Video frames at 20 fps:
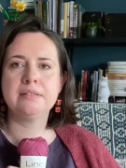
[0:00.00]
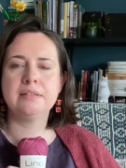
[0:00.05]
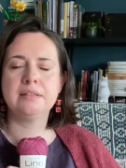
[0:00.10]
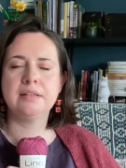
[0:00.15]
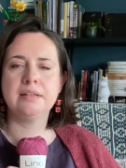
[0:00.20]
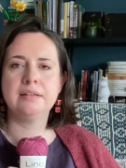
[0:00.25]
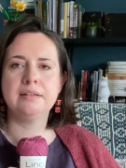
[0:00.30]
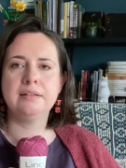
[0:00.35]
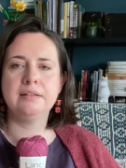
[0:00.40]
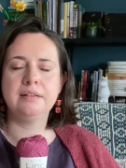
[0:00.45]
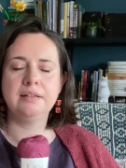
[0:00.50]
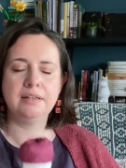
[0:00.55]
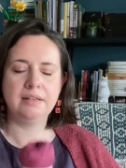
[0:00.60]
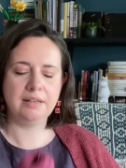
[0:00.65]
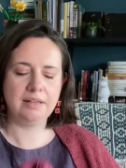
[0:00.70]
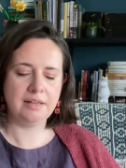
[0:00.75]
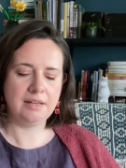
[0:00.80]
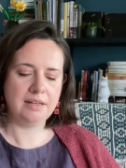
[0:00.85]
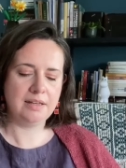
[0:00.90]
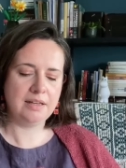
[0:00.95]
there.
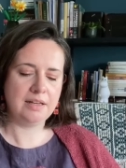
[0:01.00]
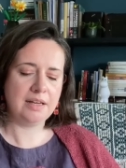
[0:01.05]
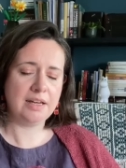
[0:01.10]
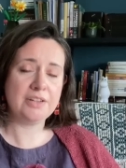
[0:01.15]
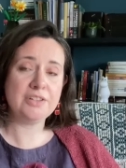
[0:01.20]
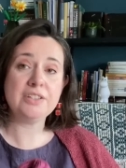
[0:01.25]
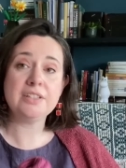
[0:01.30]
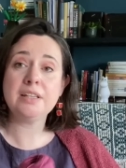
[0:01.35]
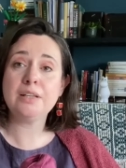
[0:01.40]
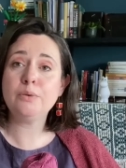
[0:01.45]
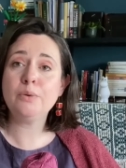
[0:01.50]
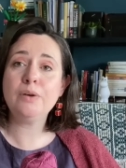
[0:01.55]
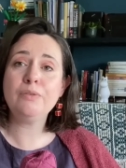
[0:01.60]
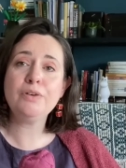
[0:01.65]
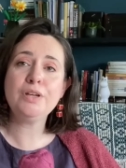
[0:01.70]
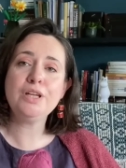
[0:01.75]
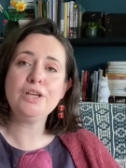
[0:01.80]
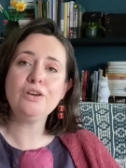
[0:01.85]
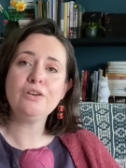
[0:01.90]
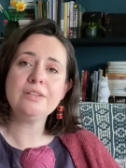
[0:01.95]
And she said, oh, I've
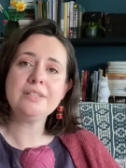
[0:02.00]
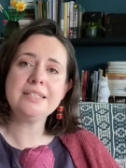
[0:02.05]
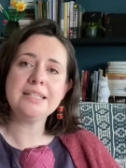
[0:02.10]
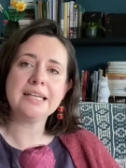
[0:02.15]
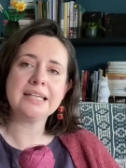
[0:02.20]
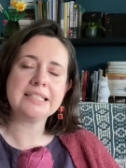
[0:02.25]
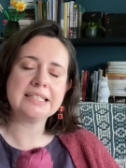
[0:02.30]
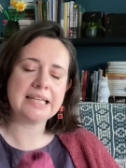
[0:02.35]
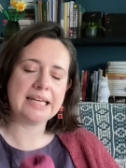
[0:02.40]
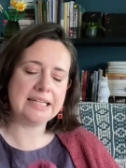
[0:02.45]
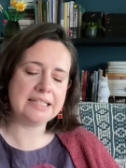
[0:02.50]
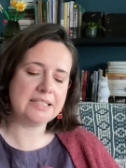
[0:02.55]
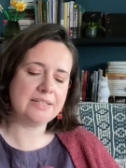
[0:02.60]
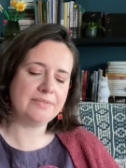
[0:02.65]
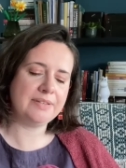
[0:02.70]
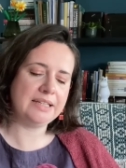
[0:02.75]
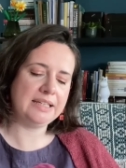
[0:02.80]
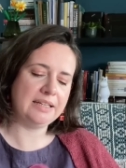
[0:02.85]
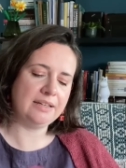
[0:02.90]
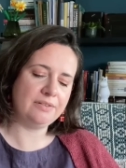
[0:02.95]
only got 6 skeins of
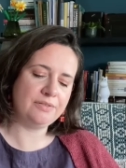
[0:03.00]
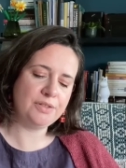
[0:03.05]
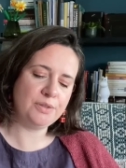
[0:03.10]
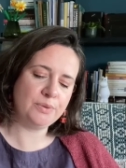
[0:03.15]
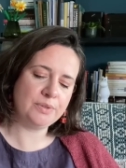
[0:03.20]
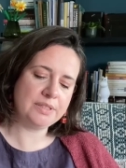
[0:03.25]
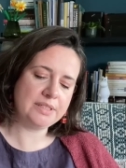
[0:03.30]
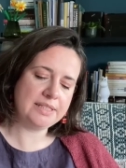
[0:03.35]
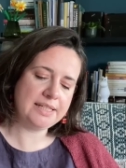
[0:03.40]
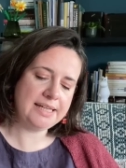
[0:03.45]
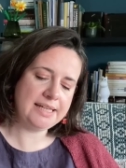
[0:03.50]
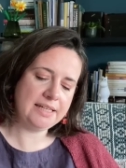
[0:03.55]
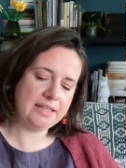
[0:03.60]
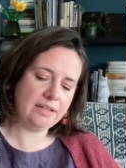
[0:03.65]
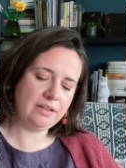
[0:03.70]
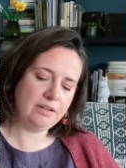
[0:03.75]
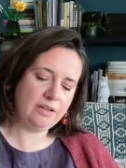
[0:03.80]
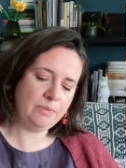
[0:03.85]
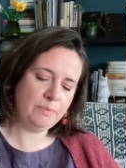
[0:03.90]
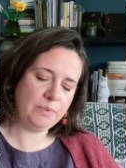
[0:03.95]
it left. Do you want to take
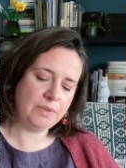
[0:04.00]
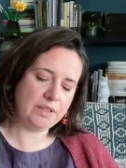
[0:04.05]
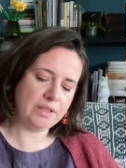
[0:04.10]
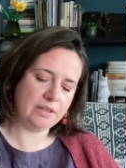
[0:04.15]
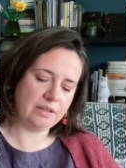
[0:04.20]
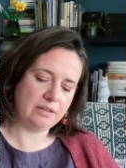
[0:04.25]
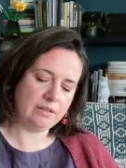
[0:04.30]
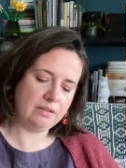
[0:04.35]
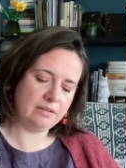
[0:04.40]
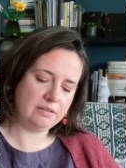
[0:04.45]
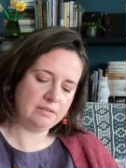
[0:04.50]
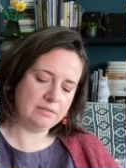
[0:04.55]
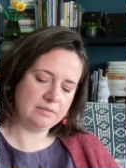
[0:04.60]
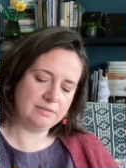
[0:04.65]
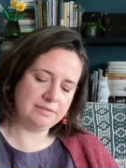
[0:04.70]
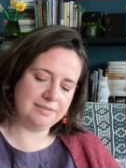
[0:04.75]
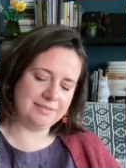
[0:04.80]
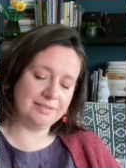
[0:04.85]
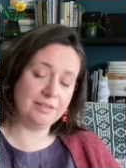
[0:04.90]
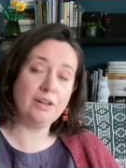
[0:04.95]
it home with you?
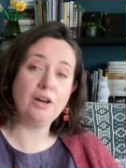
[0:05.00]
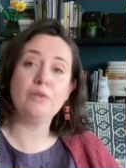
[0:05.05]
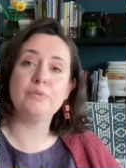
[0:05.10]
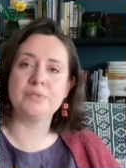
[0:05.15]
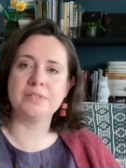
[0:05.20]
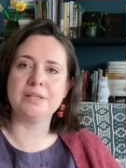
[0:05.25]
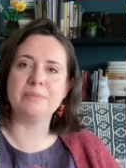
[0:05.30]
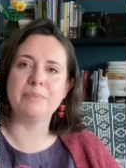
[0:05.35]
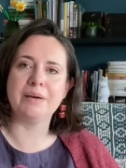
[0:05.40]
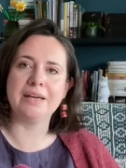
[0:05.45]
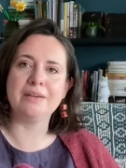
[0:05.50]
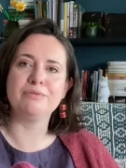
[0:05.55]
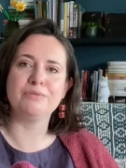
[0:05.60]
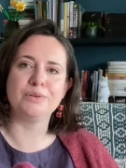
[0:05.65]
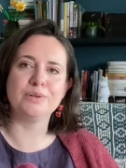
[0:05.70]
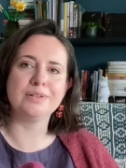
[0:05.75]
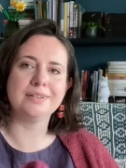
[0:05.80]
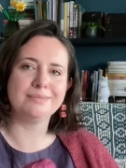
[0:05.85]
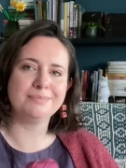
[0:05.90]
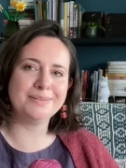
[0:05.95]
Obviously pay
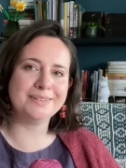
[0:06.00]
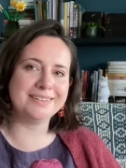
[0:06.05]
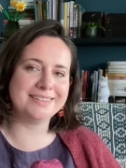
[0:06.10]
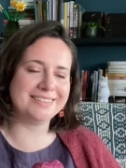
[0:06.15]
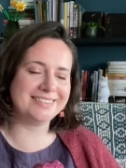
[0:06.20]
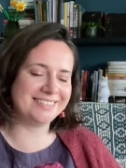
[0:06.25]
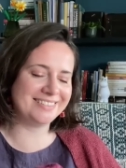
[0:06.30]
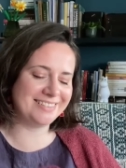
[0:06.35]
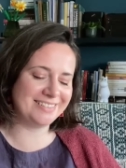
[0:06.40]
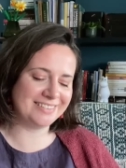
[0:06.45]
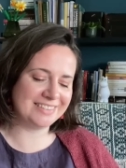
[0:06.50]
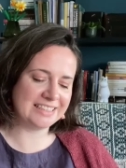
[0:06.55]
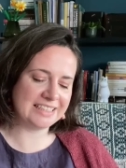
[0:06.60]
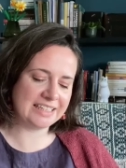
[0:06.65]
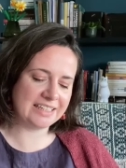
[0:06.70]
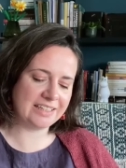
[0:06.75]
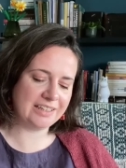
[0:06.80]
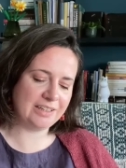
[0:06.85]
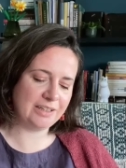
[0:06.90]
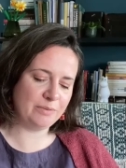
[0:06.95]
for it. Do you want to
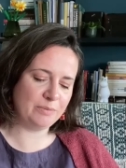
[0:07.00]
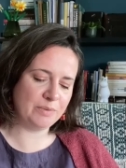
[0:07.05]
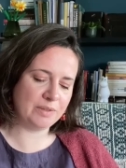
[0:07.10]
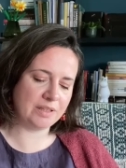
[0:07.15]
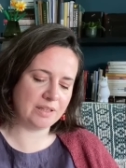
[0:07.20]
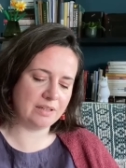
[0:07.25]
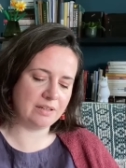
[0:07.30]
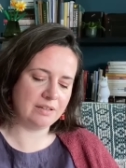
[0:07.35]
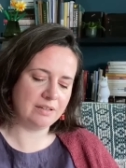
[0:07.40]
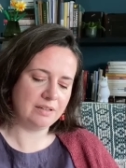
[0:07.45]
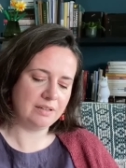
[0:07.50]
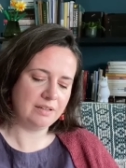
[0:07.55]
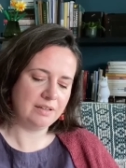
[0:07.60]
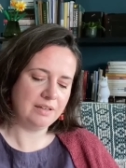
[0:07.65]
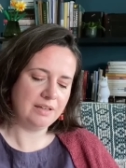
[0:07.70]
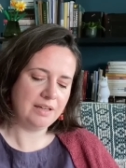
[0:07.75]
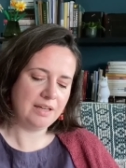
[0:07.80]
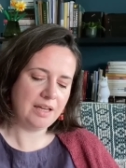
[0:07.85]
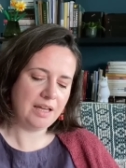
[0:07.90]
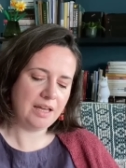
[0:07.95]
take it home with you?
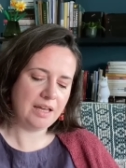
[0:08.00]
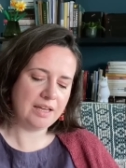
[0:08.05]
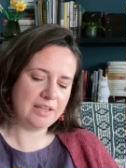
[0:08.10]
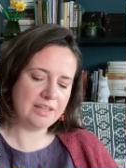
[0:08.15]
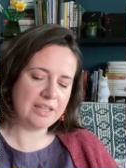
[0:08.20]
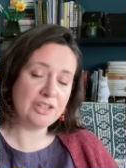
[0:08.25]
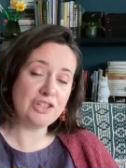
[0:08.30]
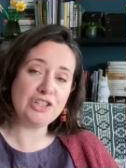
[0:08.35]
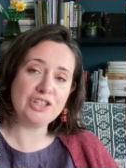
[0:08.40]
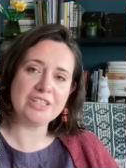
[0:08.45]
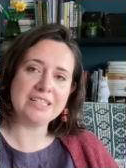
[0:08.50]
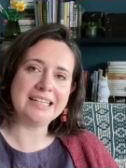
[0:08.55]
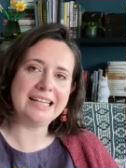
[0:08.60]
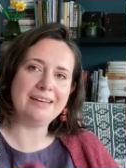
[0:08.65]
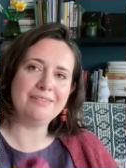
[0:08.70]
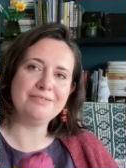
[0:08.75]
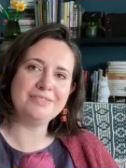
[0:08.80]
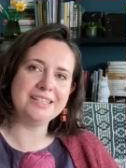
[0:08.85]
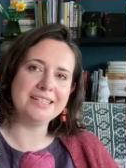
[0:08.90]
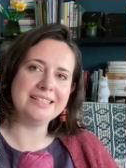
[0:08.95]
And then she just
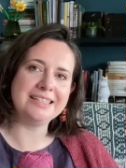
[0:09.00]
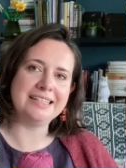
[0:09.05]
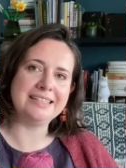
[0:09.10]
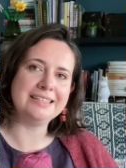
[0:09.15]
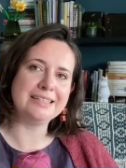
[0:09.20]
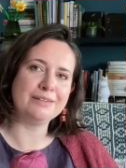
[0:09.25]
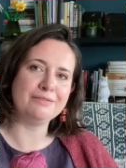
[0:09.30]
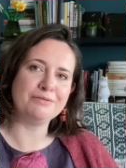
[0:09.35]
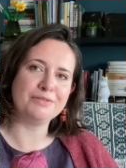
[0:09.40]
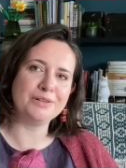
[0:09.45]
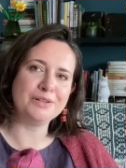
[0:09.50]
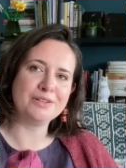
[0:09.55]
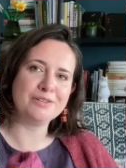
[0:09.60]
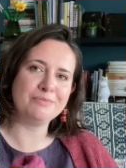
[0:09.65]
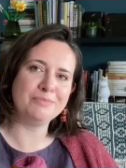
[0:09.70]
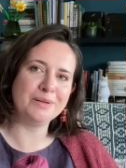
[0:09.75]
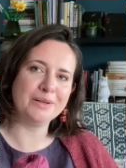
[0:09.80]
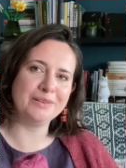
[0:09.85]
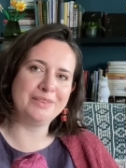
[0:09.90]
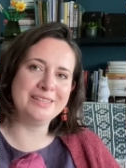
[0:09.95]
left it sitting in front of
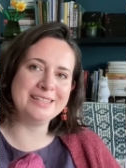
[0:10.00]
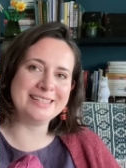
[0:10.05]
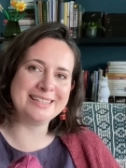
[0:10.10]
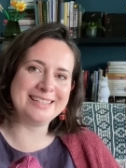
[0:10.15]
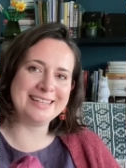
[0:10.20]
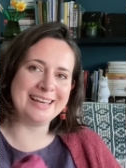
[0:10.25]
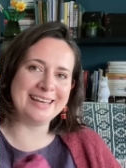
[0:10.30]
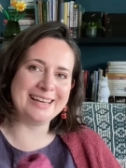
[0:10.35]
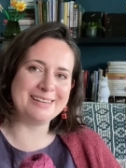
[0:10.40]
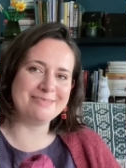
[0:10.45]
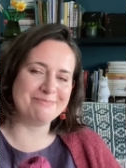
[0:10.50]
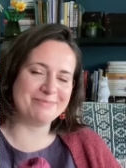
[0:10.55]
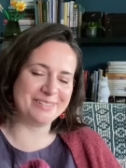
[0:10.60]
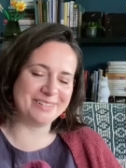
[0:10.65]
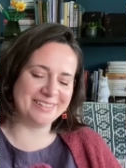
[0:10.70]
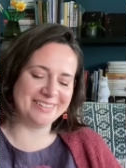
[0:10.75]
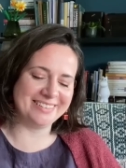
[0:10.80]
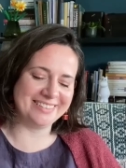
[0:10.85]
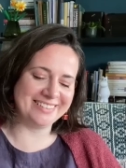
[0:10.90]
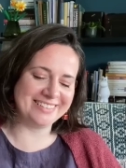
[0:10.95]
me on the
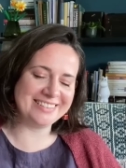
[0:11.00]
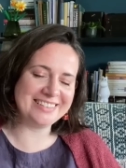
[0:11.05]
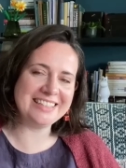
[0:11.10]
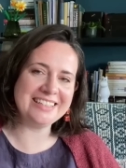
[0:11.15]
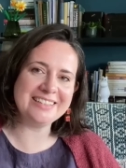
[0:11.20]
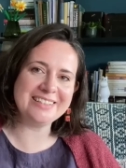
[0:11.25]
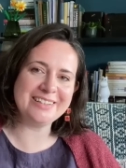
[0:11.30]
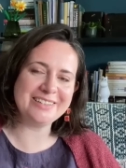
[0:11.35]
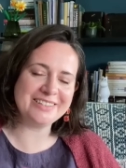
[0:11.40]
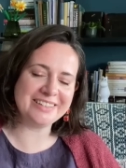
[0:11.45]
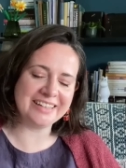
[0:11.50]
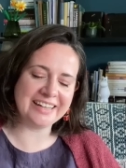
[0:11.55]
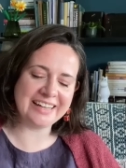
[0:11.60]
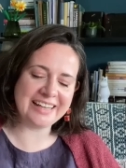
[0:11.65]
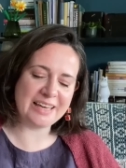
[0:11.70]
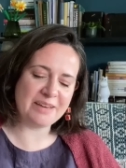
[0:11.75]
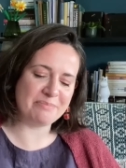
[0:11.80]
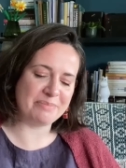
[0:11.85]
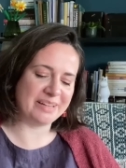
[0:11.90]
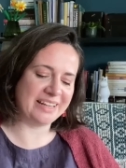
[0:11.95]
table. She's such an
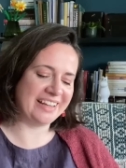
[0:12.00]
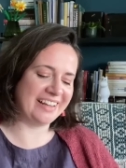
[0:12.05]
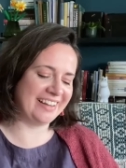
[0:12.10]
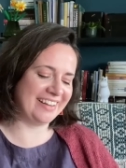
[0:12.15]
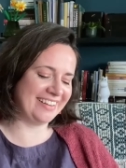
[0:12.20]
enabler.